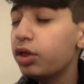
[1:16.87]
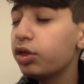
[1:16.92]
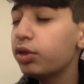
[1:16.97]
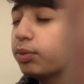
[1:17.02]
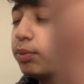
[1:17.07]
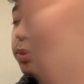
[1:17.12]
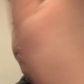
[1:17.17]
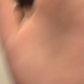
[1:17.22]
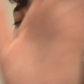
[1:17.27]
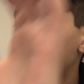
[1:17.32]

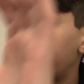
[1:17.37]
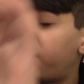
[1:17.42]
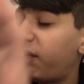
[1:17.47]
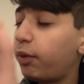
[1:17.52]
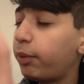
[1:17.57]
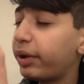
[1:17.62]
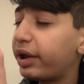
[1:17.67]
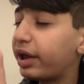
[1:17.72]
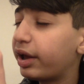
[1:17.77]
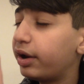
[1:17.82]
But before
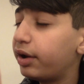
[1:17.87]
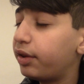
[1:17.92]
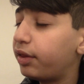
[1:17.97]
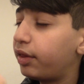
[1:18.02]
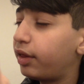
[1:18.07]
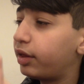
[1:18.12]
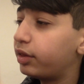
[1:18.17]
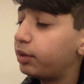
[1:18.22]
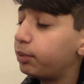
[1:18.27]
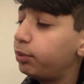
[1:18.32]
we get into
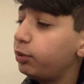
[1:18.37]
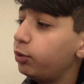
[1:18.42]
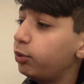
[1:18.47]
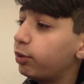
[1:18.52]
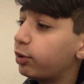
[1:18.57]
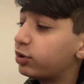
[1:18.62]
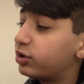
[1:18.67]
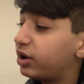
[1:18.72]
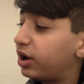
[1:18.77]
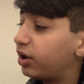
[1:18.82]
that, the Blue
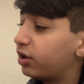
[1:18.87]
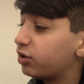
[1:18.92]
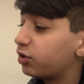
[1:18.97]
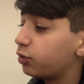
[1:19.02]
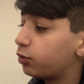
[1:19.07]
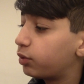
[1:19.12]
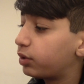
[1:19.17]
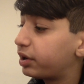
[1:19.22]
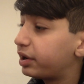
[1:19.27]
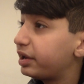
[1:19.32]
Whale Challenge
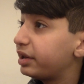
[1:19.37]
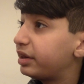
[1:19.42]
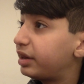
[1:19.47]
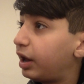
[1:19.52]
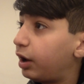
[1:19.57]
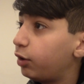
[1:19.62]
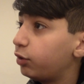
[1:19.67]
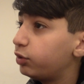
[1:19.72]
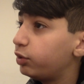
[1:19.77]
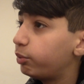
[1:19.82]
is where he
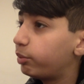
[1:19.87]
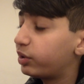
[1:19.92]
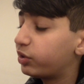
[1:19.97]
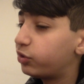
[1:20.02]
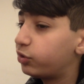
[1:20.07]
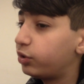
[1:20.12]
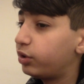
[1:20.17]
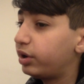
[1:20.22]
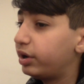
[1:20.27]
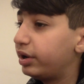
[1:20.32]
tells you on
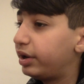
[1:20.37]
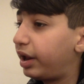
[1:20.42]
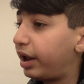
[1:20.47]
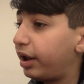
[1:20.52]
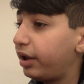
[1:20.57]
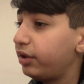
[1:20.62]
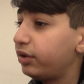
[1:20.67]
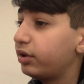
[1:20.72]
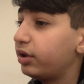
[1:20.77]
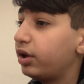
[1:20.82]
certain
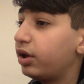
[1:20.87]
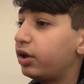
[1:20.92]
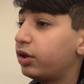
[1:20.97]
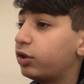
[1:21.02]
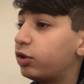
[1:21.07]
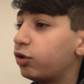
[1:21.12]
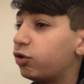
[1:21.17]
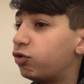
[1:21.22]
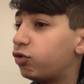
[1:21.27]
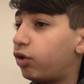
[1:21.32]
days
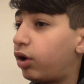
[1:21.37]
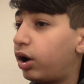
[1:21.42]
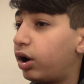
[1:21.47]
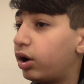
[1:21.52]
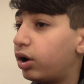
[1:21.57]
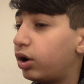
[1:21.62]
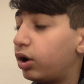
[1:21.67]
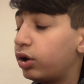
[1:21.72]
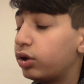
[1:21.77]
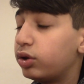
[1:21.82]
to
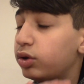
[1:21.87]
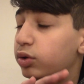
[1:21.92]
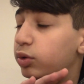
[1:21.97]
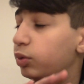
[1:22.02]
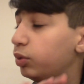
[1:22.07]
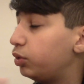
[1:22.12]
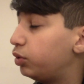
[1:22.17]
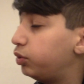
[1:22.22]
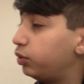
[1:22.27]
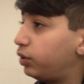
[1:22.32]
draw,
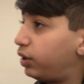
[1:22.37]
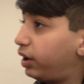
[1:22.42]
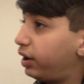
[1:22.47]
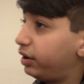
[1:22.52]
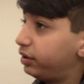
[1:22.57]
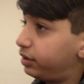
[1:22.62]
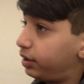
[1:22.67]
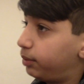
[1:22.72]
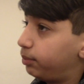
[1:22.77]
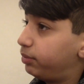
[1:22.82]
do, do
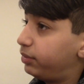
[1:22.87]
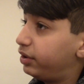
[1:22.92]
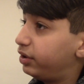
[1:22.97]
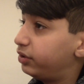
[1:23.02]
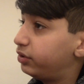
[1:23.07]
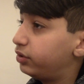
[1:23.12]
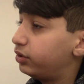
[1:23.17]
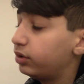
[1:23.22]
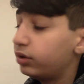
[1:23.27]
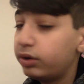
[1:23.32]
not attempt
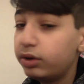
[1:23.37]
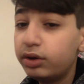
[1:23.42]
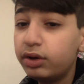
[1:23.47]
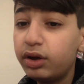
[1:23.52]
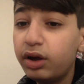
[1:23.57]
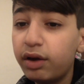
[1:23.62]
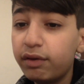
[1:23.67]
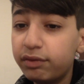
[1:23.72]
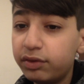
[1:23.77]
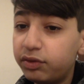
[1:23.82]
this.
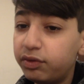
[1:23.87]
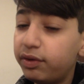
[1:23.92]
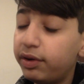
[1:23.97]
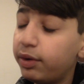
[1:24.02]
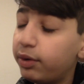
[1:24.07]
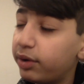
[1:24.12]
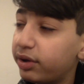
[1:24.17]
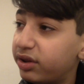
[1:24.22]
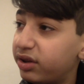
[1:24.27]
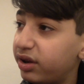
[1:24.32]
If this
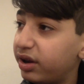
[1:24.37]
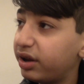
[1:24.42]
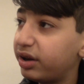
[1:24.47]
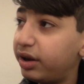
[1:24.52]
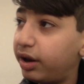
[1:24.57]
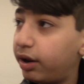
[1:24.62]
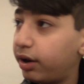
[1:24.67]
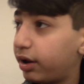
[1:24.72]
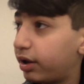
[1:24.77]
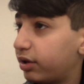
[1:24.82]
video gets taken
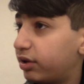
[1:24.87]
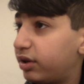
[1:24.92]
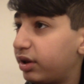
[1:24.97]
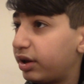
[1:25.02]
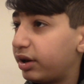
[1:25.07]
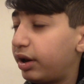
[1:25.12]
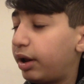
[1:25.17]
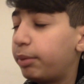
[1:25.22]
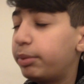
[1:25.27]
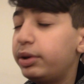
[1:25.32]
down, it gets
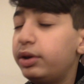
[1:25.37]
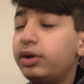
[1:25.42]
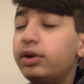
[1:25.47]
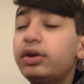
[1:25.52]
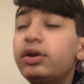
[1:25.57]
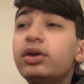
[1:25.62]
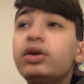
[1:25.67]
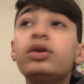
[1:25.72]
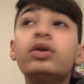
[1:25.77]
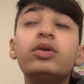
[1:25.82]
taken down, but
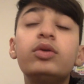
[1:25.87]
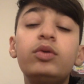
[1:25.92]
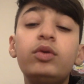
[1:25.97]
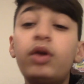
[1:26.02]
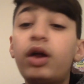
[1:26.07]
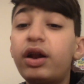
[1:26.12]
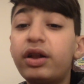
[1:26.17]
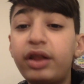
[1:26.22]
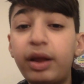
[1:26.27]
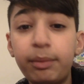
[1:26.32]
do
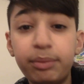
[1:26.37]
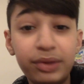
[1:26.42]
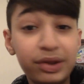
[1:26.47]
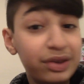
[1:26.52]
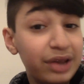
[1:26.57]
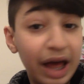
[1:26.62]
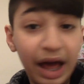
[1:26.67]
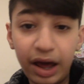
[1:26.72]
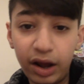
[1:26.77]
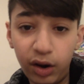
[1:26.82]
not attempt
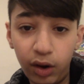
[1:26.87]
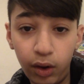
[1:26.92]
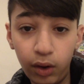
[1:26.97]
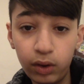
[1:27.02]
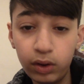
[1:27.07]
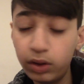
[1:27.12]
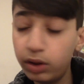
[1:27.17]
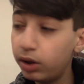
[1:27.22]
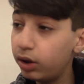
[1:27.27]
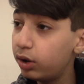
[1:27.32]
this at all.
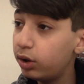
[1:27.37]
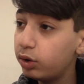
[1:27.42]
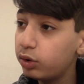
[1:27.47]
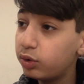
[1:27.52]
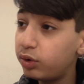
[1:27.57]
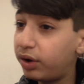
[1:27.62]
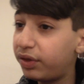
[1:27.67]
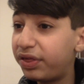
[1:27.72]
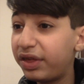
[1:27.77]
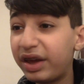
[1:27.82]

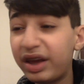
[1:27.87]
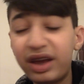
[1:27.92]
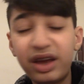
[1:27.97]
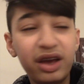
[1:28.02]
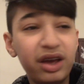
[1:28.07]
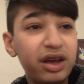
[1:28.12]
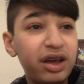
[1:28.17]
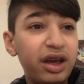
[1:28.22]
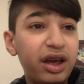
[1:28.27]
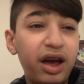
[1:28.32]
Do not think
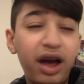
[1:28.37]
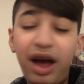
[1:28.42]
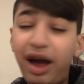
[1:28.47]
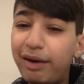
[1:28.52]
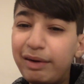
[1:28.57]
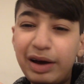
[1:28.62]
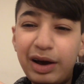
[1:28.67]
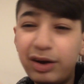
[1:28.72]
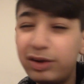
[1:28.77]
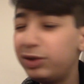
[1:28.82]

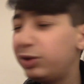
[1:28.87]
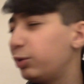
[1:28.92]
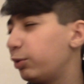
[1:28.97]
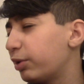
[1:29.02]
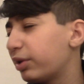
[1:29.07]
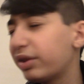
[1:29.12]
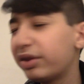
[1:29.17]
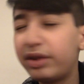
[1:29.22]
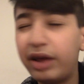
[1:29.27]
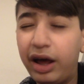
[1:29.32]
uh,
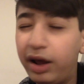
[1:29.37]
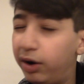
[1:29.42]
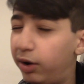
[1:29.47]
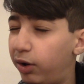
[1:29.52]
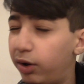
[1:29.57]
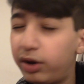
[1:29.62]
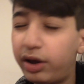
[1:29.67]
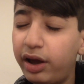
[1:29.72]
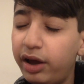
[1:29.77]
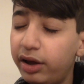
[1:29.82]
doing this at
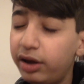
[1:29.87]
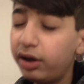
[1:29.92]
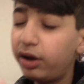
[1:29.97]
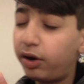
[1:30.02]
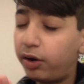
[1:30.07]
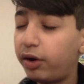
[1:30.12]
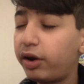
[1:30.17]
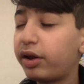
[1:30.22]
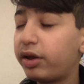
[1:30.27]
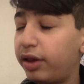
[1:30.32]
all, okay?
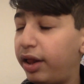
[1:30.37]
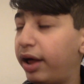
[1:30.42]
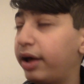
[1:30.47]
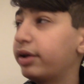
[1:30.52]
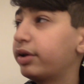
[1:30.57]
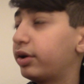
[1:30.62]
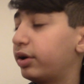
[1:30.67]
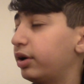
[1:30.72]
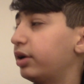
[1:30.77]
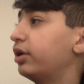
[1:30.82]
Alright,
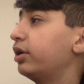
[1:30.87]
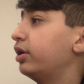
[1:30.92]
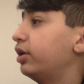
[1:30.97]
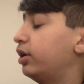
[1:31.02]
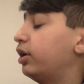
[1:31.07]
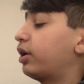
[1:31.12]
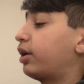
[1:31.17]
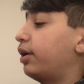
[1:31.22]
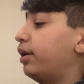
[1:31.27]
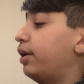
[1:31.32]
glad, good. Okay